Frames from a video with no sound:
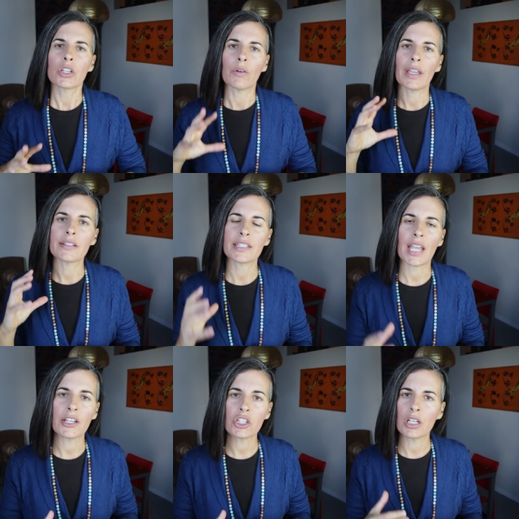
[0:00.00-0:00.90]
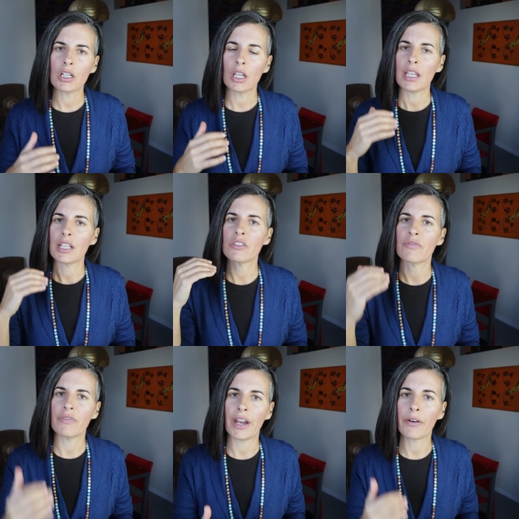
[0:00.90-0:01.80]
So intention is
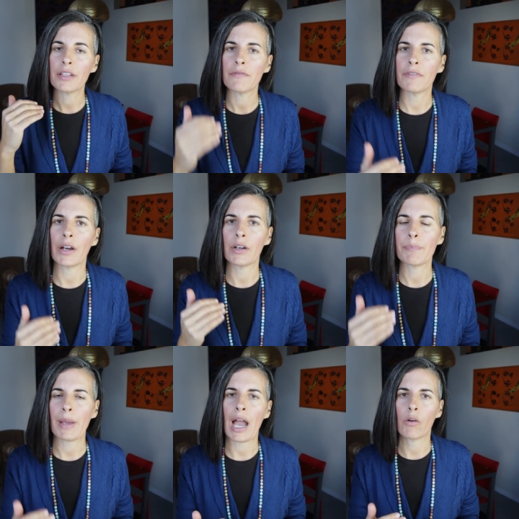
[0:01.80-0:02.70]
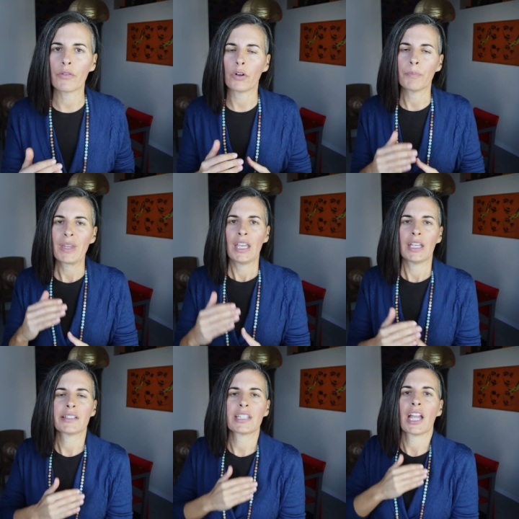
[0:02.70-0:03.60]
very, very powerful.
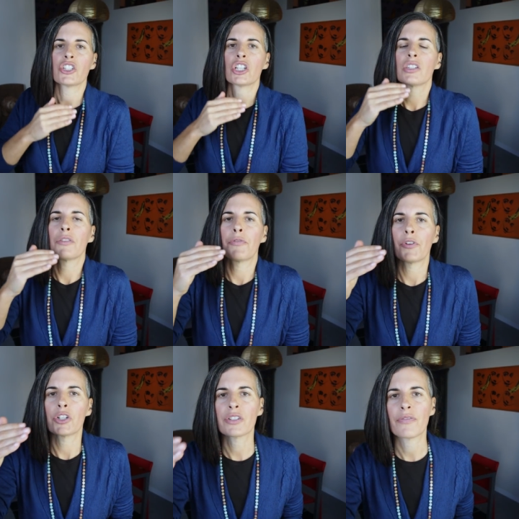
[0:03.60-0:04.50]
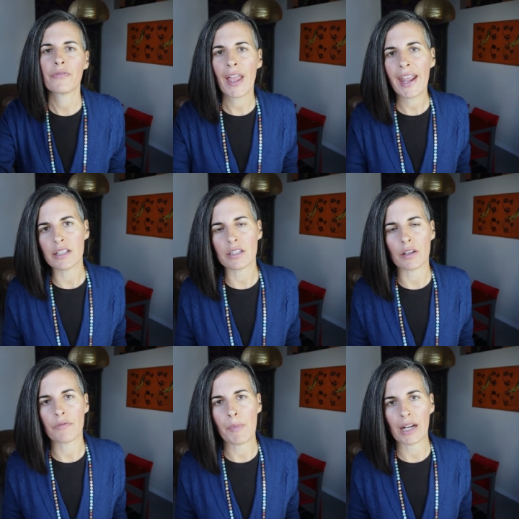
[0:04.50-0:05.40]
Intention is the first phase
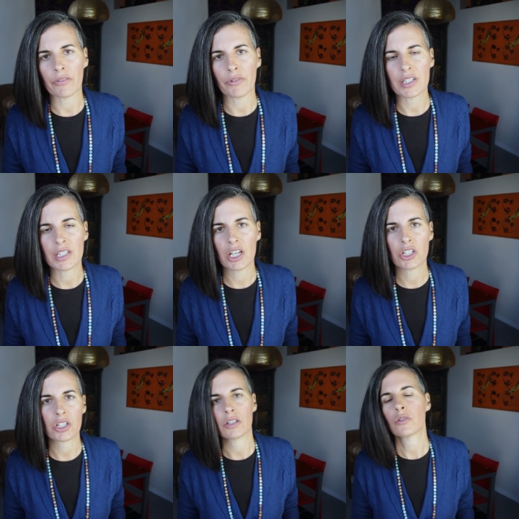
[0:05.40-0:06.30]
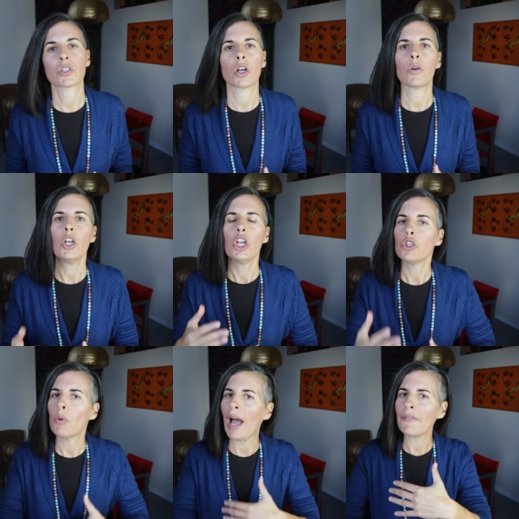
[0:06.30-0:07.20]
of manifestation. So
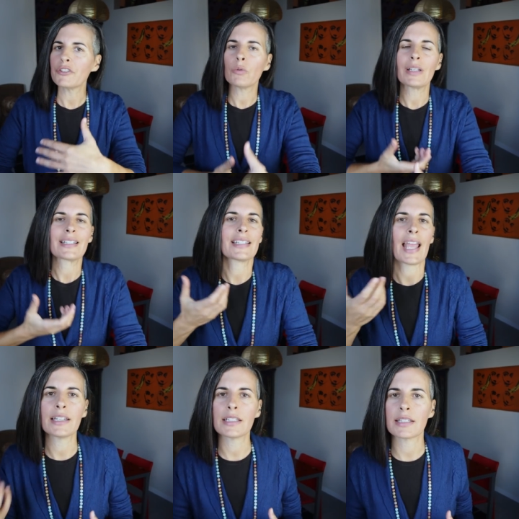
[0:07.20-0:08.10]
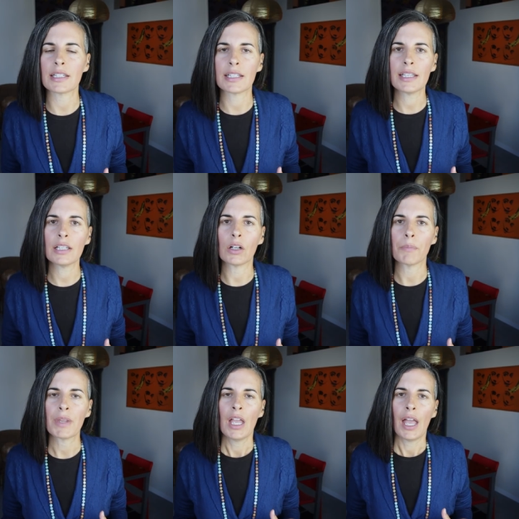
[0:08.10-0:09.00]
you have to intend to
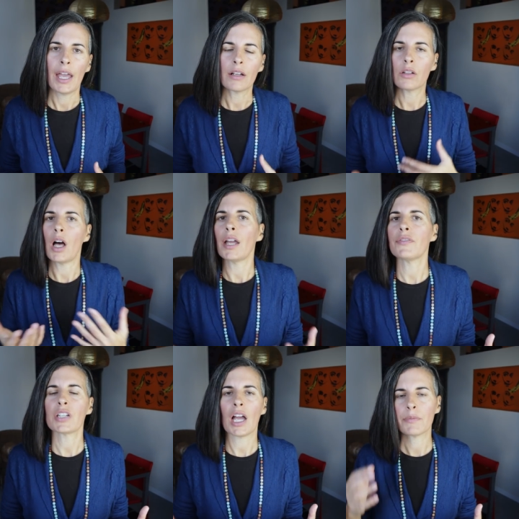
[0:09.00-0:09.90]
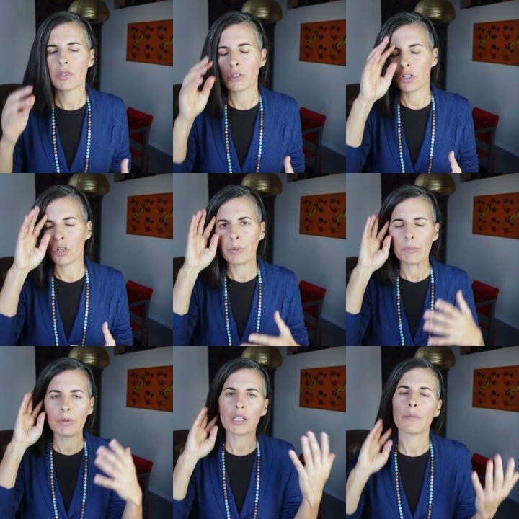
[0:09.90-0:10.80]
heal. And a lot of times, you know,
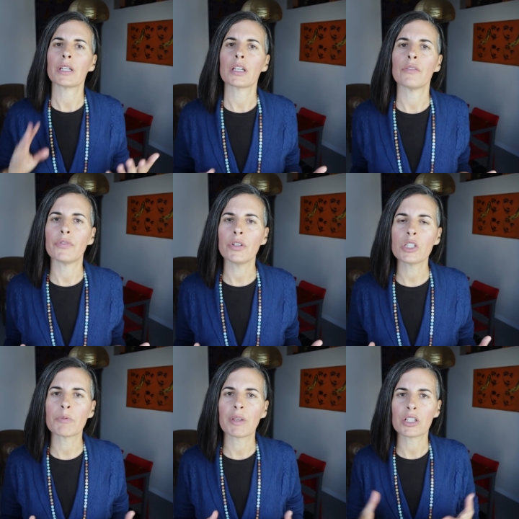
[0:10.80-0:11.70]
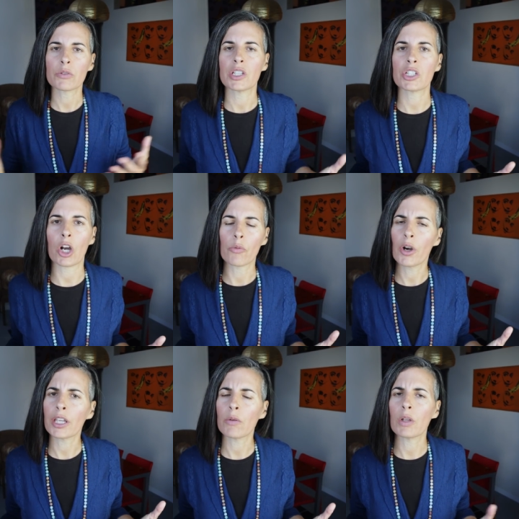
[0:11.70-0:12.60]
people get a bit confused because when they start
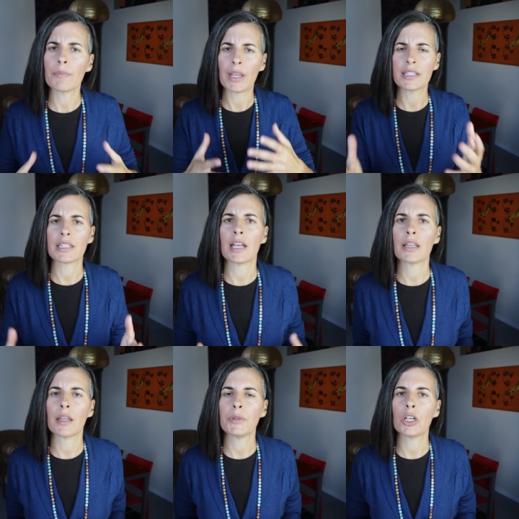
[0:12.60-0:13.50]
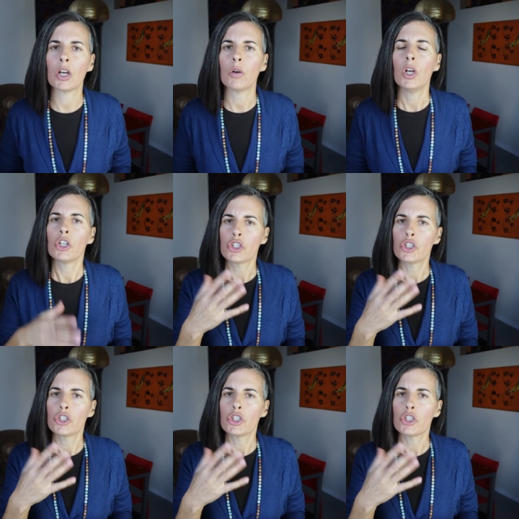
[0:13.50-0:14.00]
working with me, I say to them, you know,